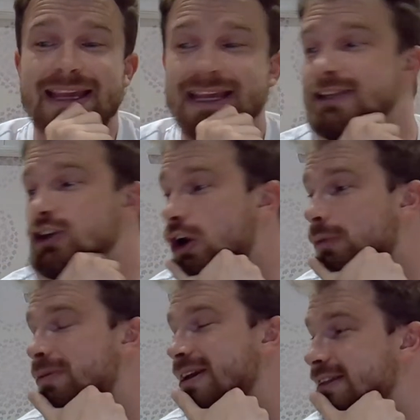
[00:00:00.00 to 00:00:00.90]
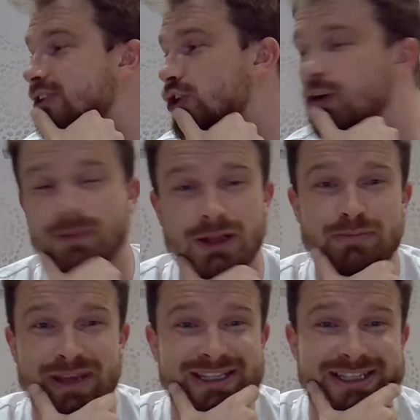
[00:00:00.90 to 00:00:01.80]
He told me that Tottenham are
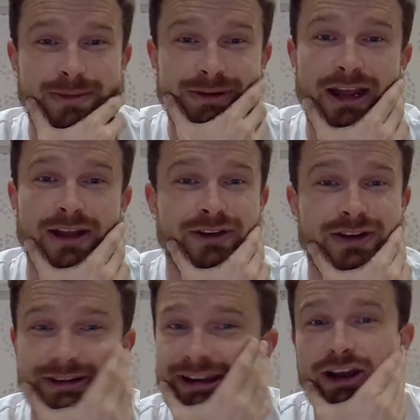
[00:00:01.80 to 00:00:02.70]
the biggest team in London.